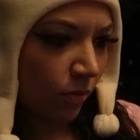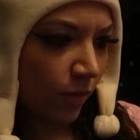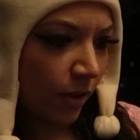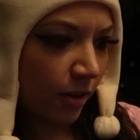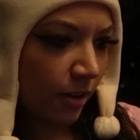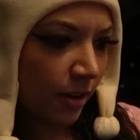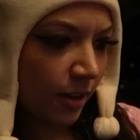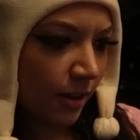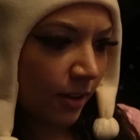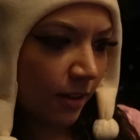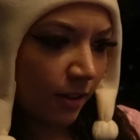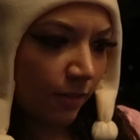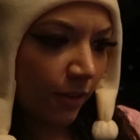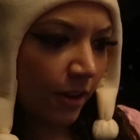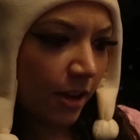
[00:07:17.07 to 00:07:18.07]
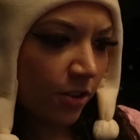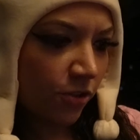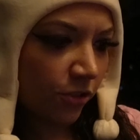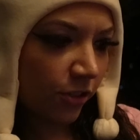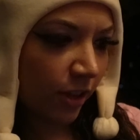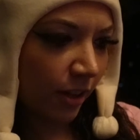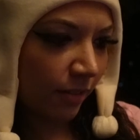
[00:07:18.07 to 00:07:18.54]
Very, very
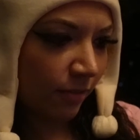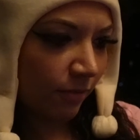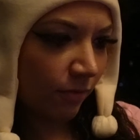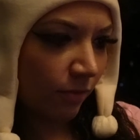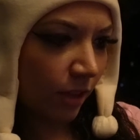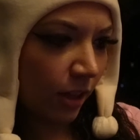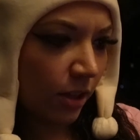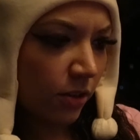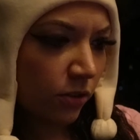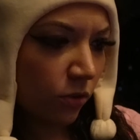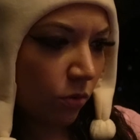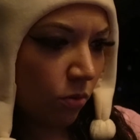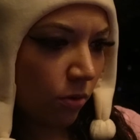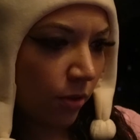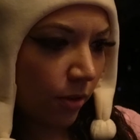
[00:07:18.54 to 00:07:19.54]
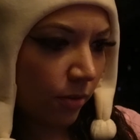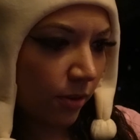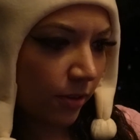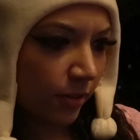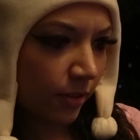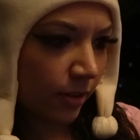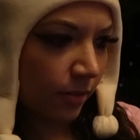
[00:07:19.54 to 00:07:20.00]
interesting. It looks cool though,
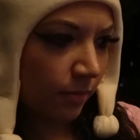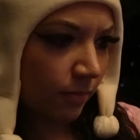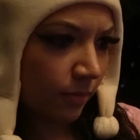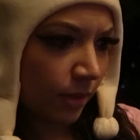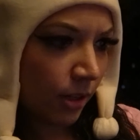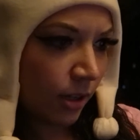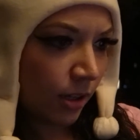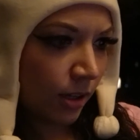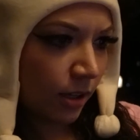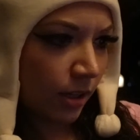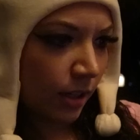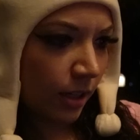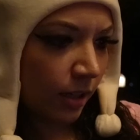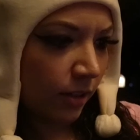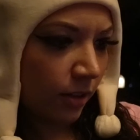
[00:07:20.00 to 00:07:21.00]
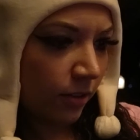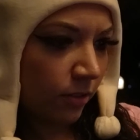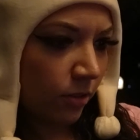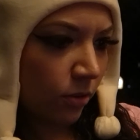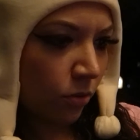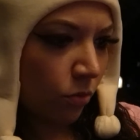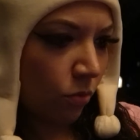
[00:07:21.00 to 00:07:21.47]
doesn't it? It does
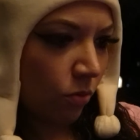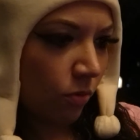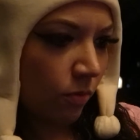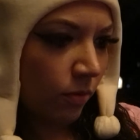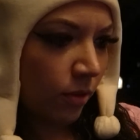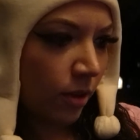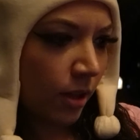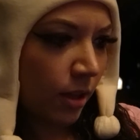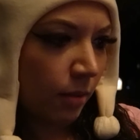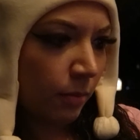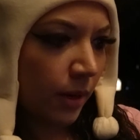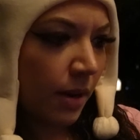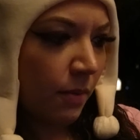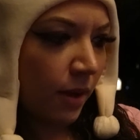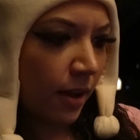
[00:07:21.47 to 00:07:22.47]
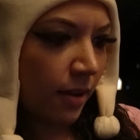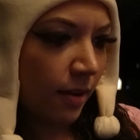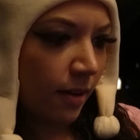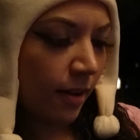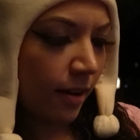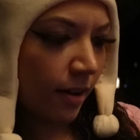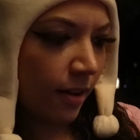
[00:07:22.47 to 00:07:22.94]
look cool. But anyway,
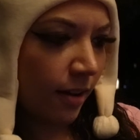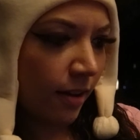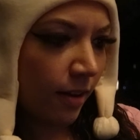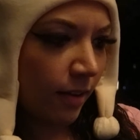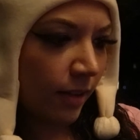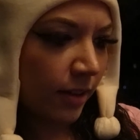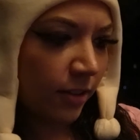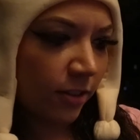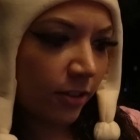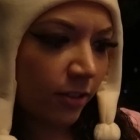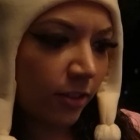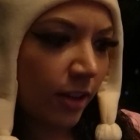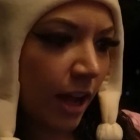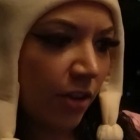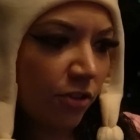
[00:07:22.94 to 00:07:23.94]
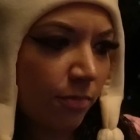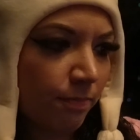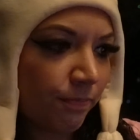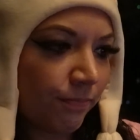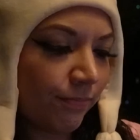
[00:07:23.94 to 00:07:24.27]
let's catch him.